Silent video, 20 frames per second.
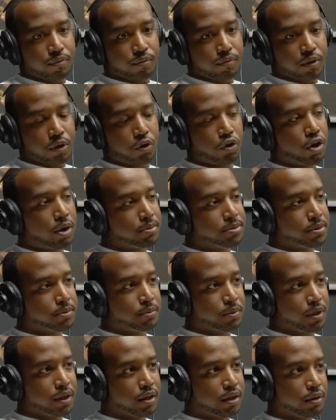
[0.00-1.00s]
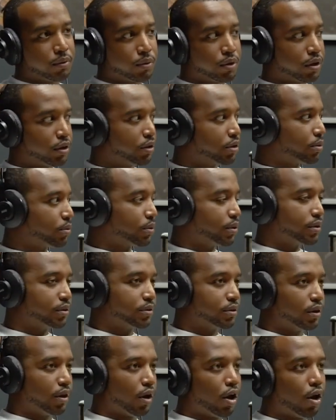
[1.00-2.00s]
grow up somewhere where you're with
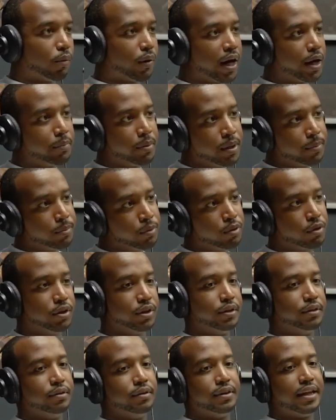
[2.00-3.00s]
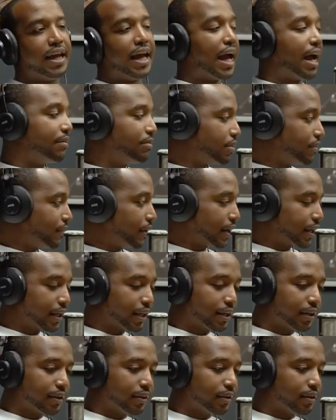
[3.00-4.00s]
all white people and they have a
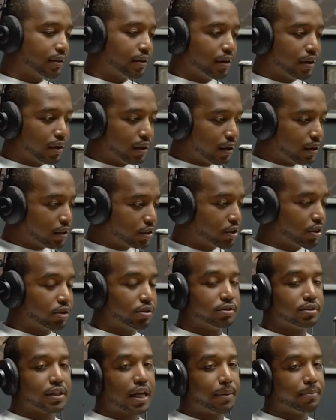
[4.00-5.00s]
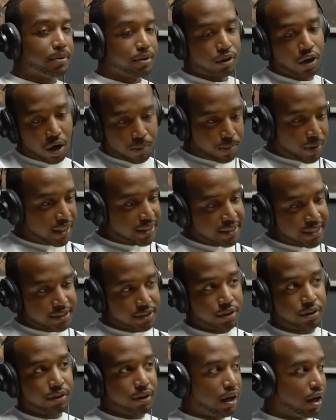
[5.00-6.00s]
fucking certain type of thought process
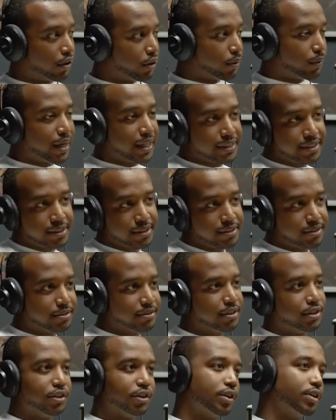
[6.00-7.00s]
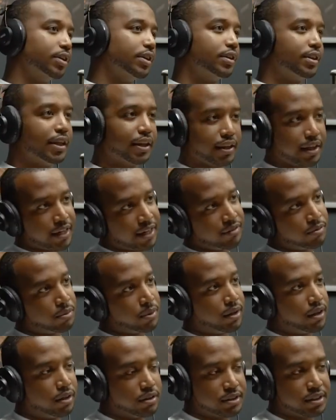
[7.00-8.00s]
on other races, then you're gonna think like everyone
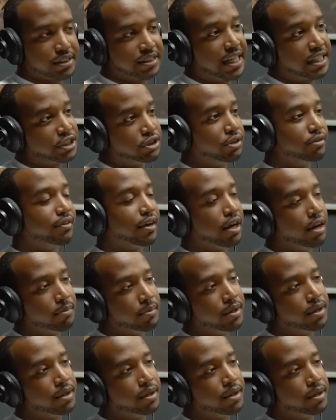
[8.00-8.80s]
else because that's your environment.